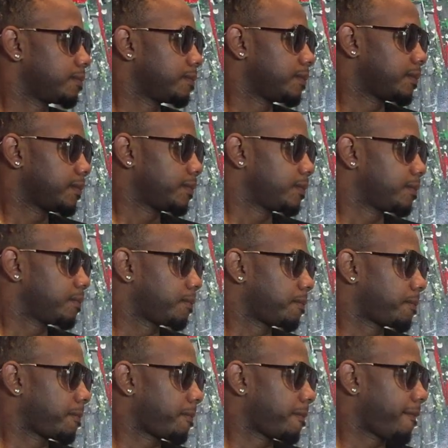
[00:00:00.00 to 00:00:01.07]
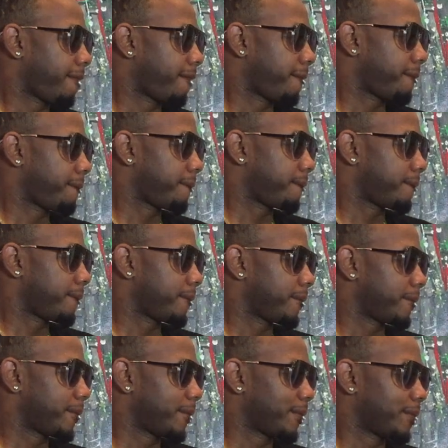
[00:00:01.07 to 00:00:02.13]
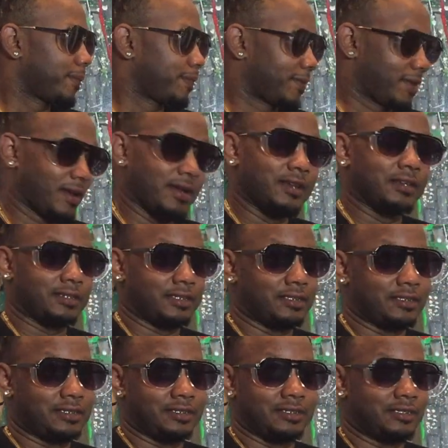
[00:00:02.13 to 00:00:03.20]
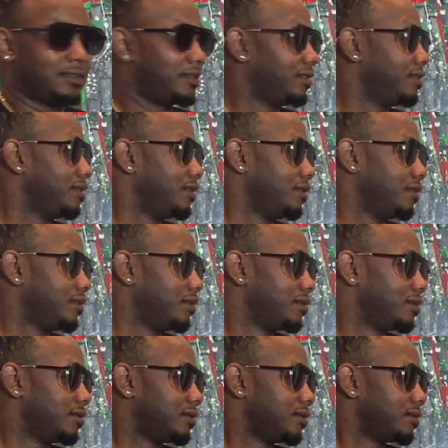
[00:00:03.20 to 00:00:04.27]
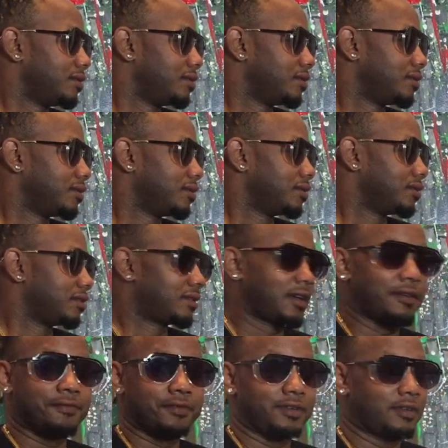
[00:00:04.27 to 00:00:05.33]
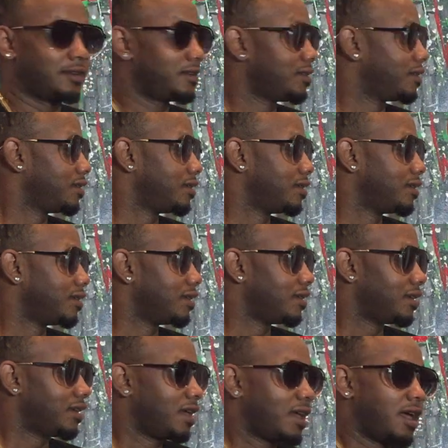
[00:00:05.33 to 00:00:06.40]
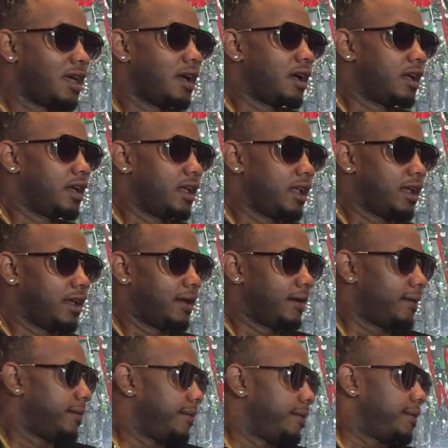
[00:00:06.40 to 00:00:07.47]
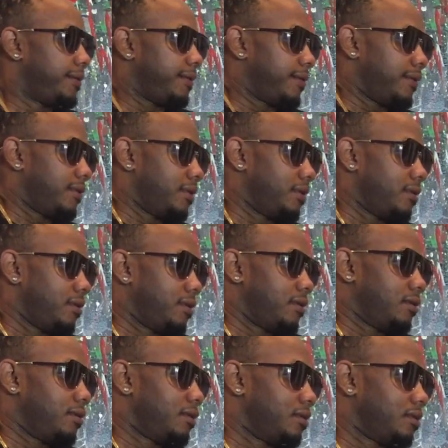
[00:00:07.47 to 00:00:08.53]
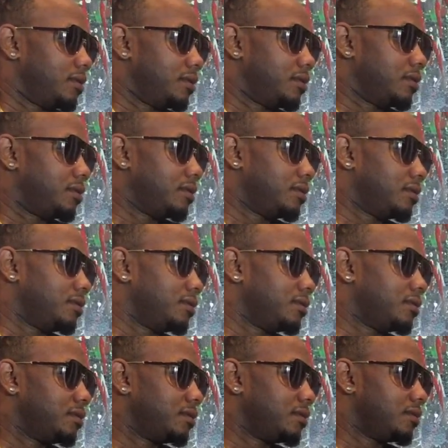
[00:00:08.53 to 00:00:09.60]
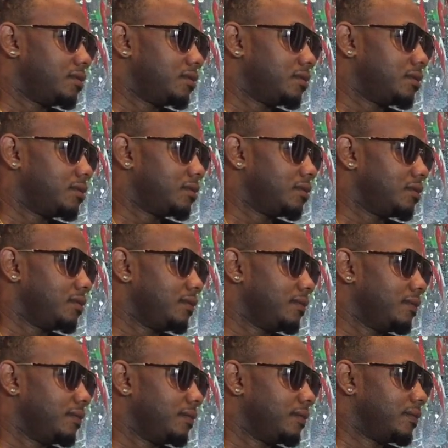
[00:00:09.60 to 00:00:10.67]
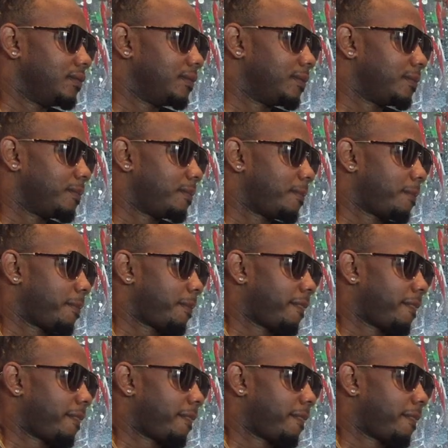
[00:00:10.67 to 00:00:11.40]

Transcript: And shout out to that boy. He still keep in touch with me too, man. He in LA doing his thing. Definitely. Shout out to HeART, man. But yeah, so that's like, you know, that's like my connection, I guess, to that whole Mike situation.